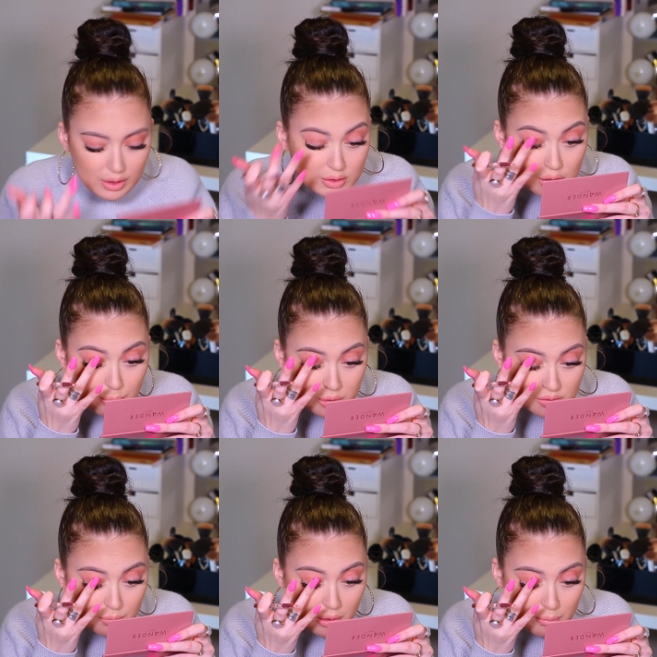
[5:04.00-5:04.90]
Should I put
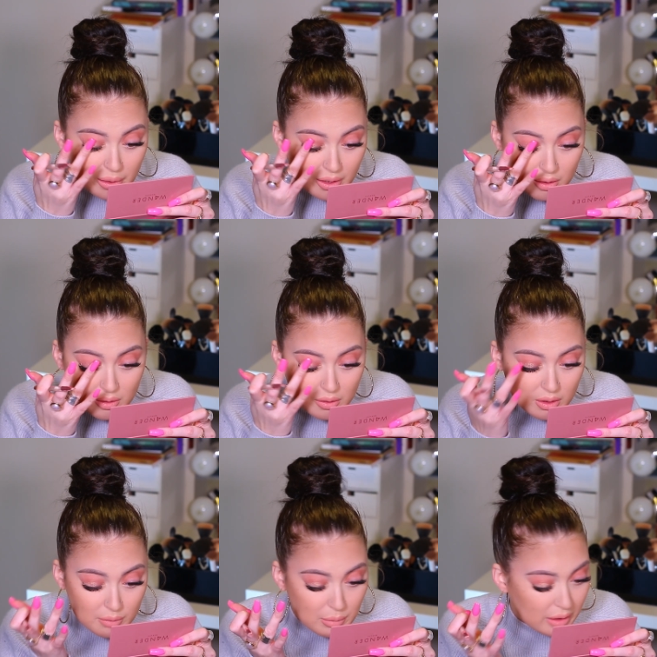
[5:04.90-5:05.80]
some Cabana
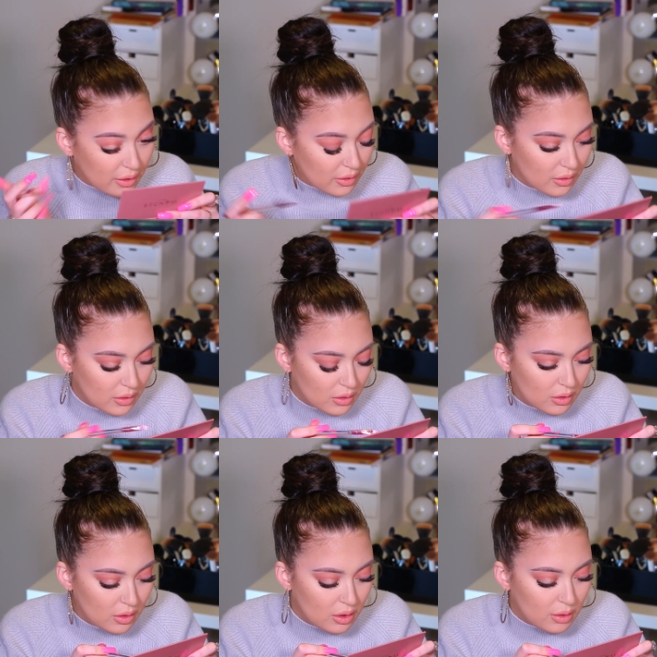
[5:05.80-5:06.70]
on my... I'm
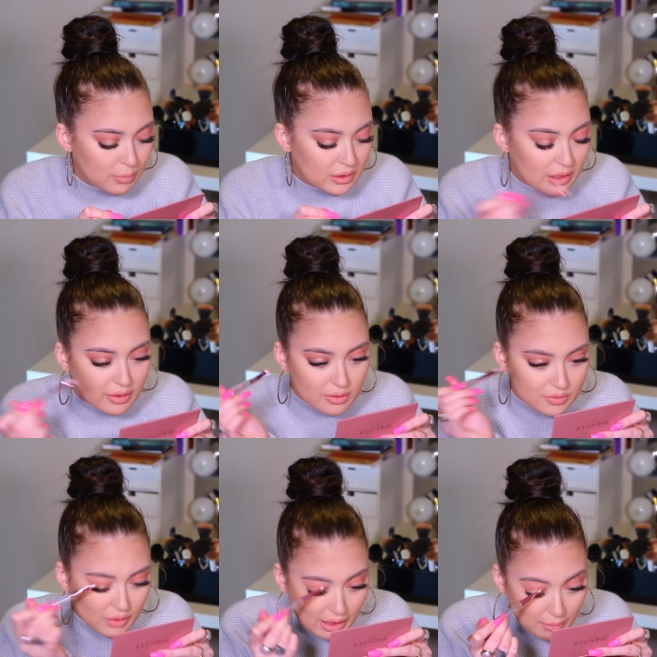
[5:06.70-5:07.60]
going to take this
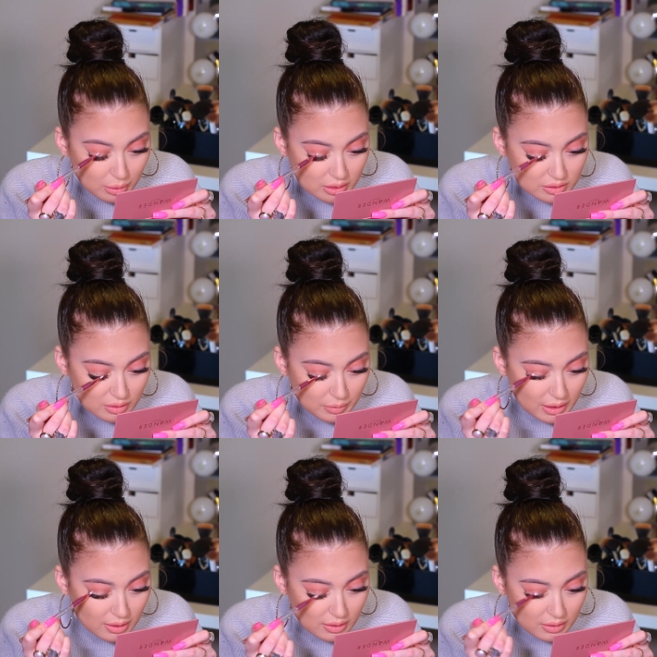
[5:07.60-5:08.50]
flat brush that we
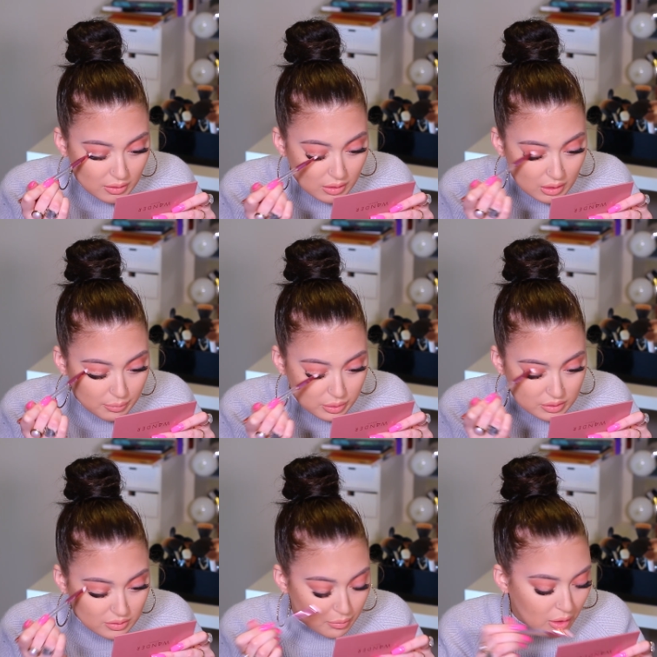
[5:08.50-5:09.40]
got and
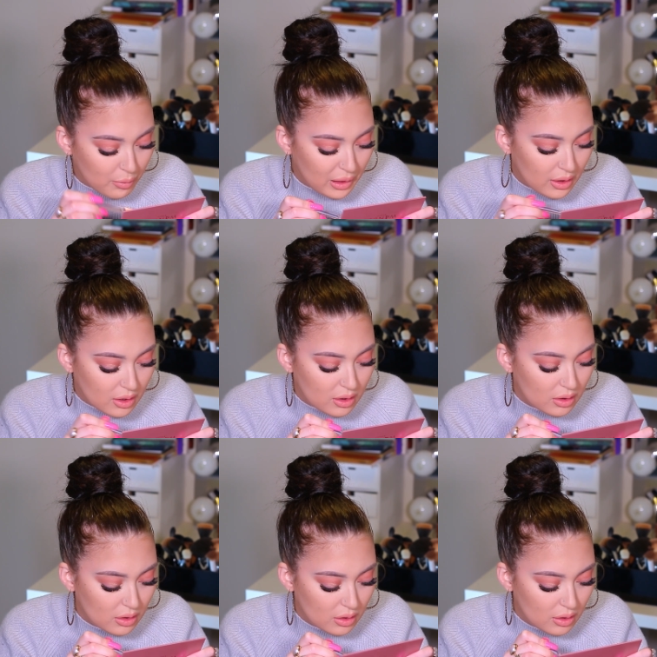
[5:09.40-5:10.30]
put some Cabana
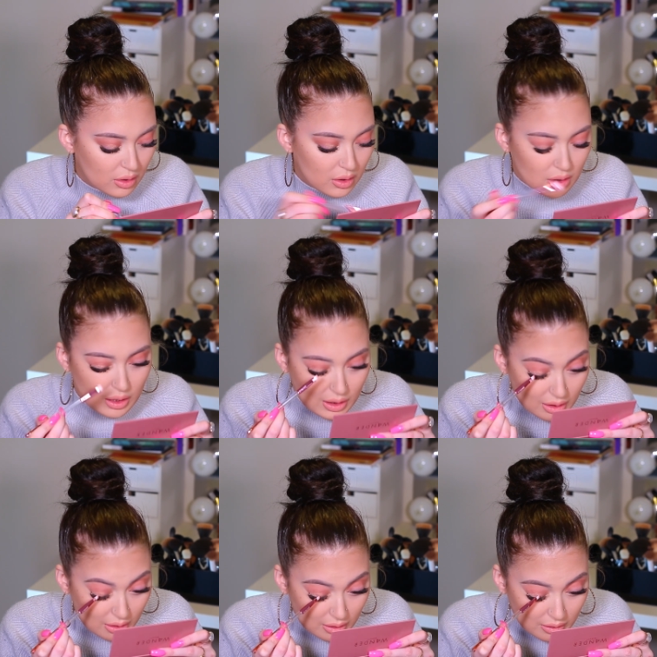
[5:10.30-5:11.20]

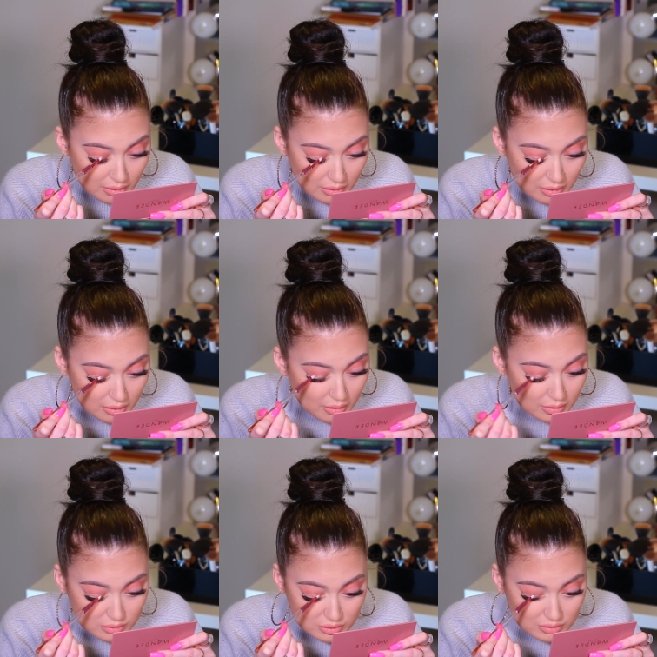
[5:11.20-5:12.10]
on
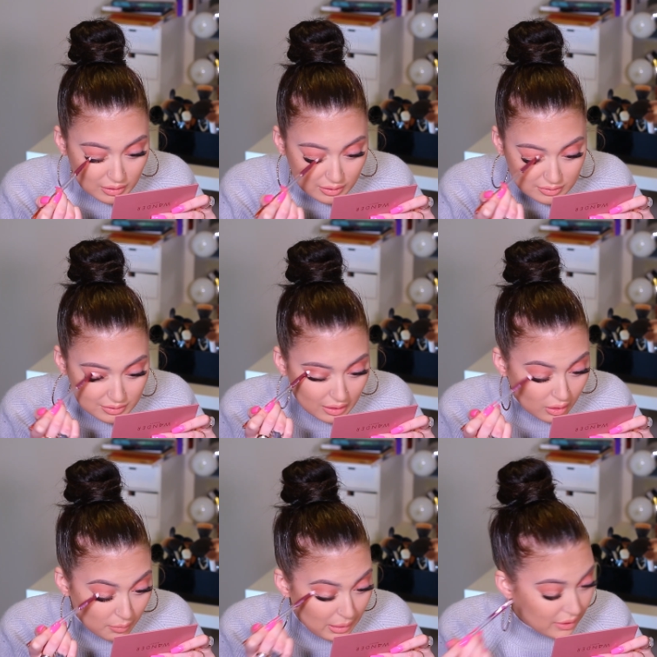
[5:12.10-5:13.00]
just like the
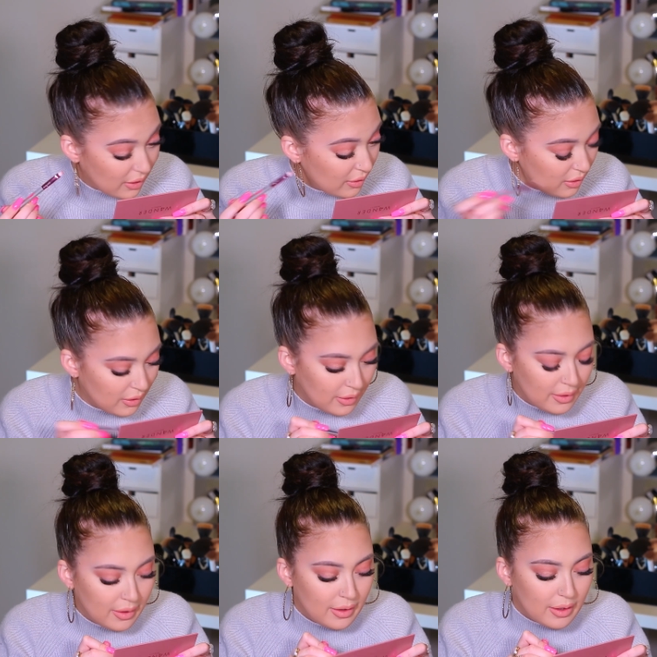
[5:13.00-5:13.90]
center of my lid.
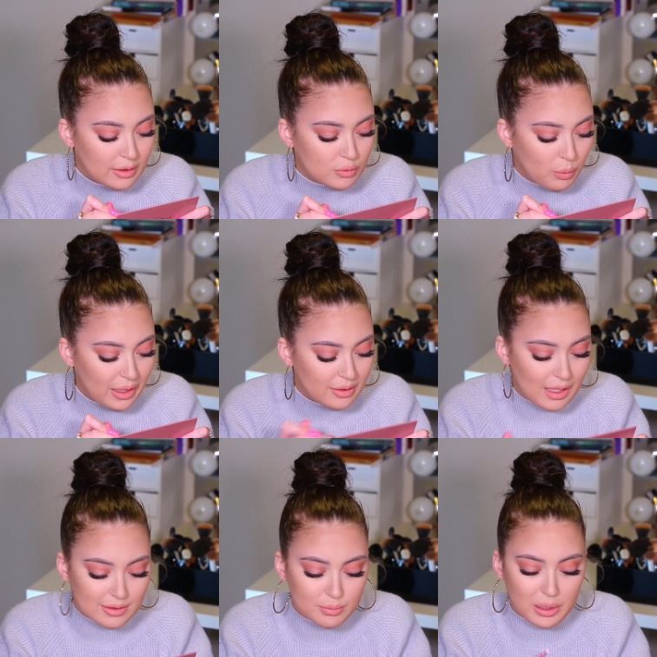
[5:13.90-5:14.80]
It's way
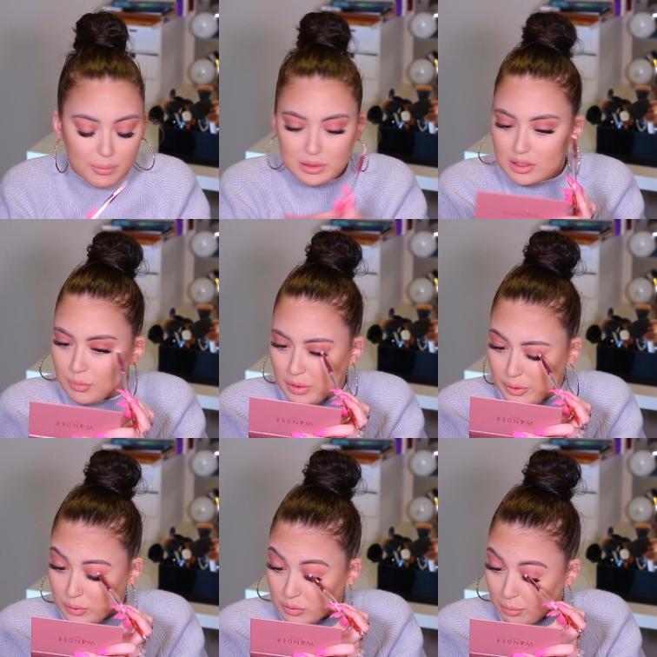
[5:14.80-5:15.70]
less pigmented when
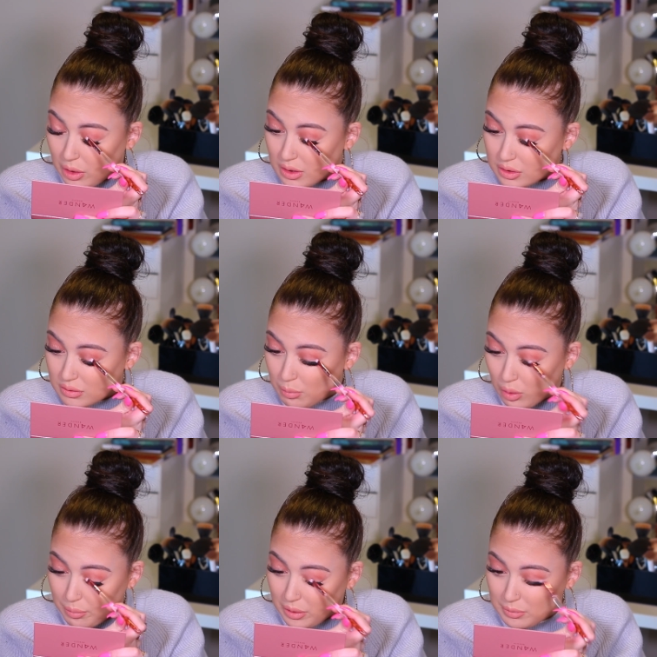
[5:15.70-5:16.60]
you use a brush. It's
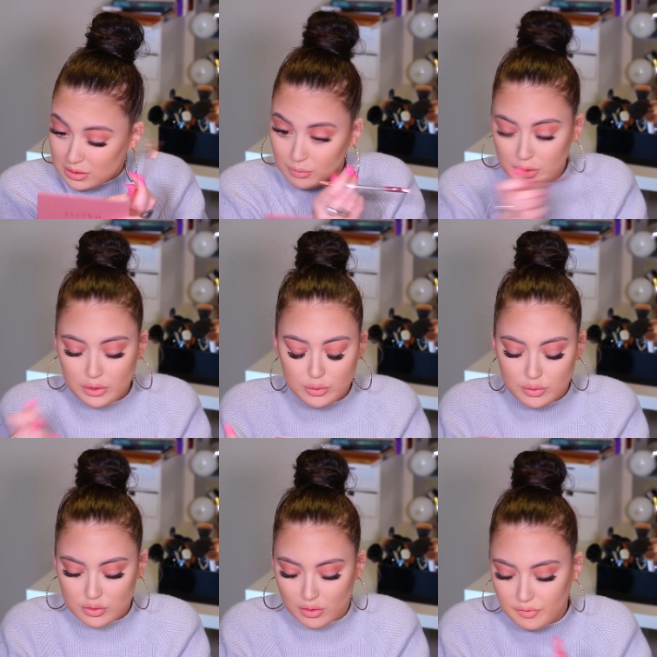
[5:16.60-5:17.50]
more pigmented when you
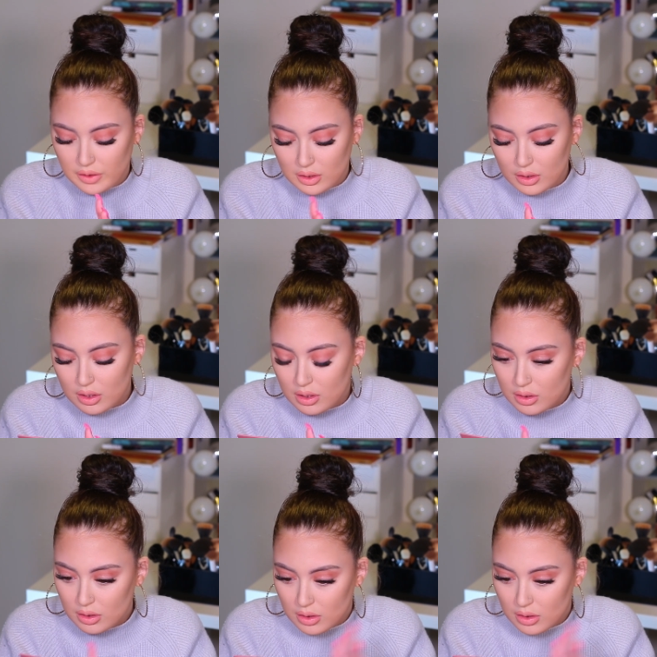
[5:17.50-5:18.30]
use your finger.